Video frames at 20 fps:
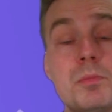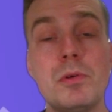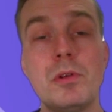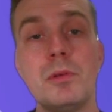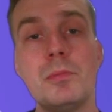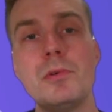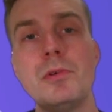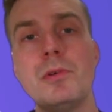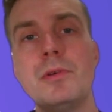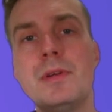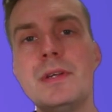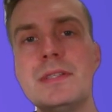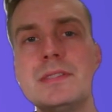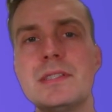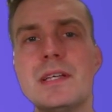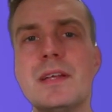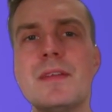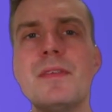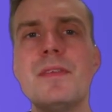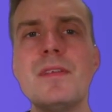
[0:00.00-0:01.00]
Palmer is
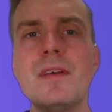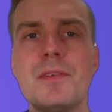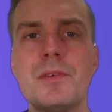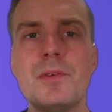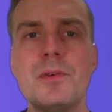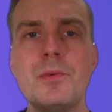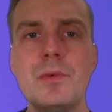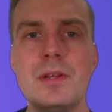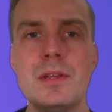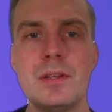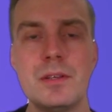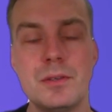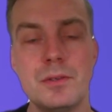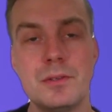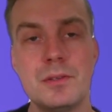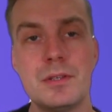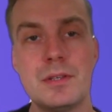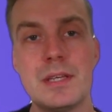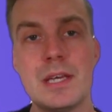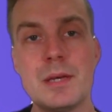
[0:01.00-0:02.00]
another really
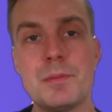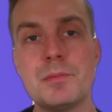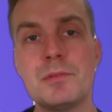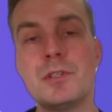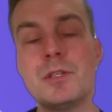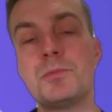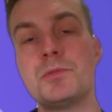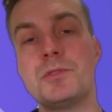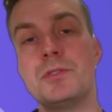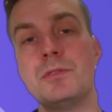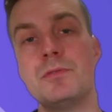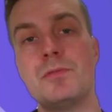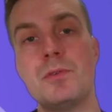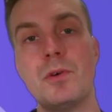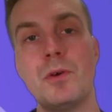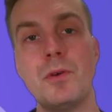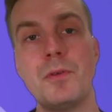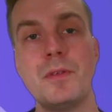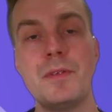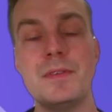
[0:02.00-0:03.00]
good captain option
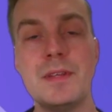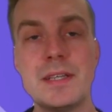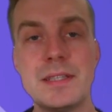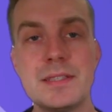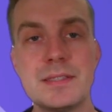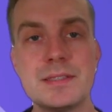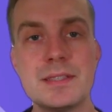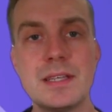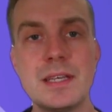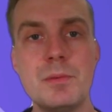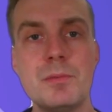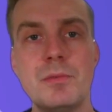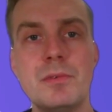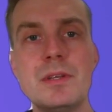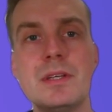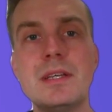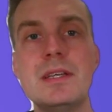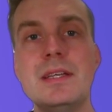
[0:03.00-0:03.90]
for the next game week,